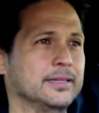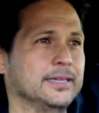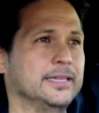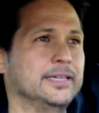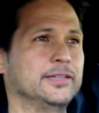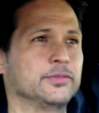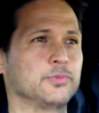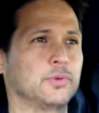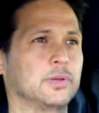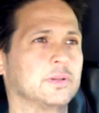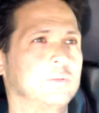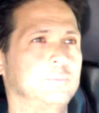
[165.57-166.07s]

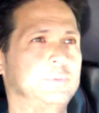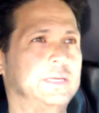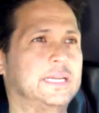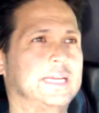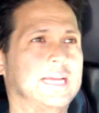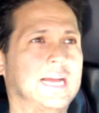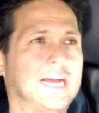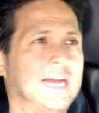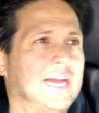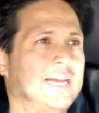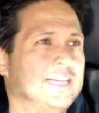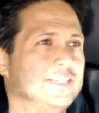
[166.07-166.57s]
These will be
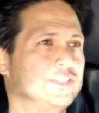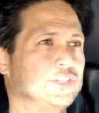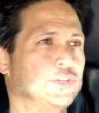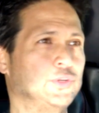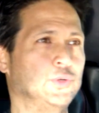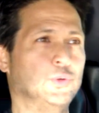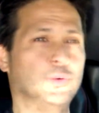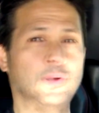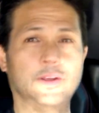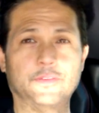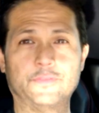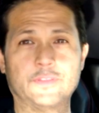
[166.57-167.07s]
guys
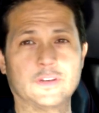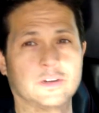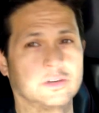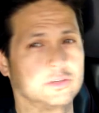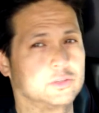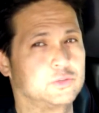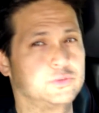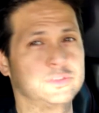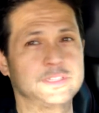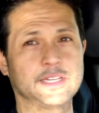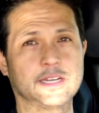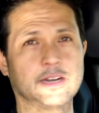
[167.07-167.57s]
who, if they're
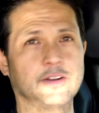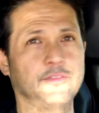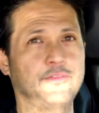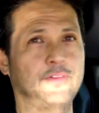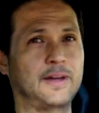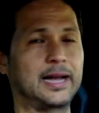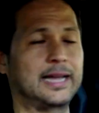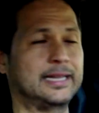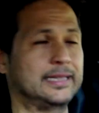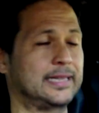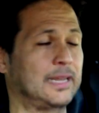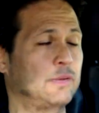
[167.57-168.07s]
losing in a
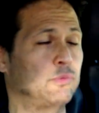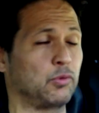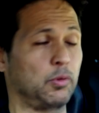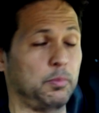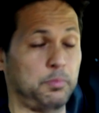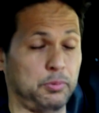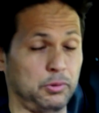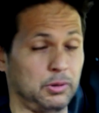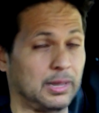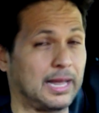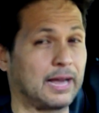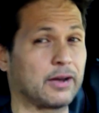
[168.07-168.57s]
fight, they will
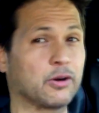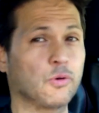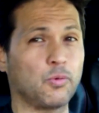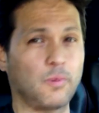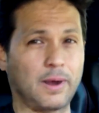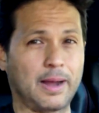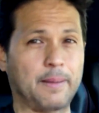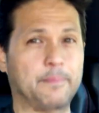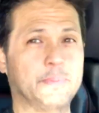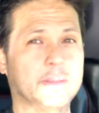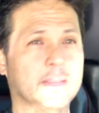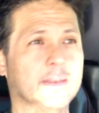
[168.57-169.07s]
pull out a
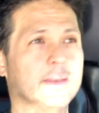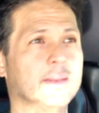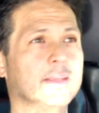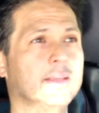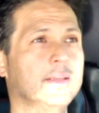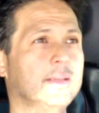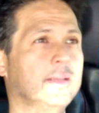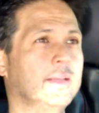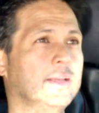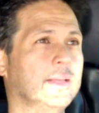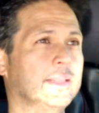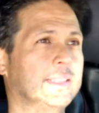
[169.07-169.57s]

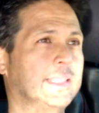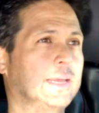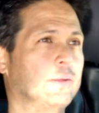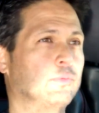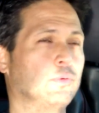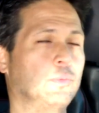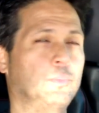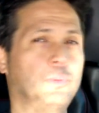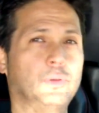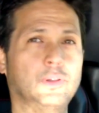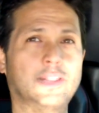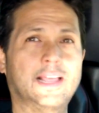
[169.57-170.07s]
weapon, they
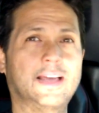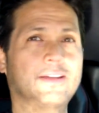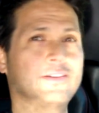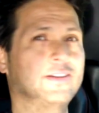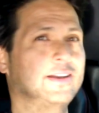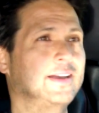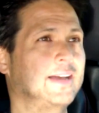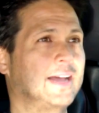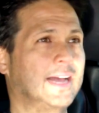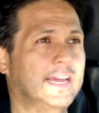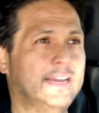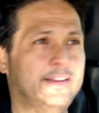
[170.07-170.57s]
will pull out
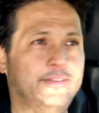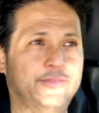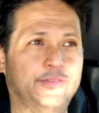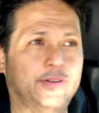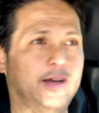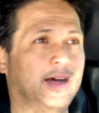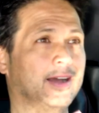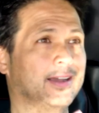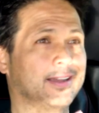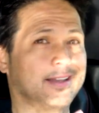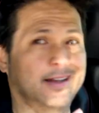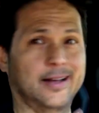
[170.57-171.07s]
a knife,
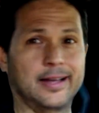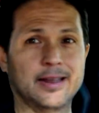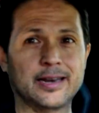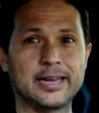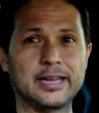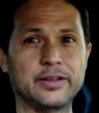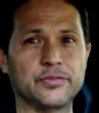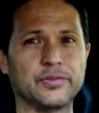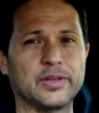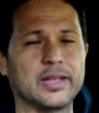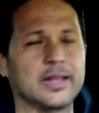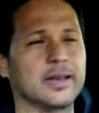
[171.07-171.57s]
a gun
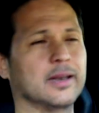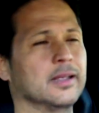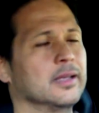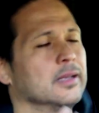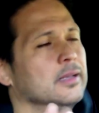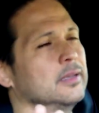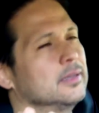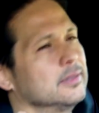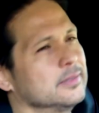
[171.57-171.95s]
even.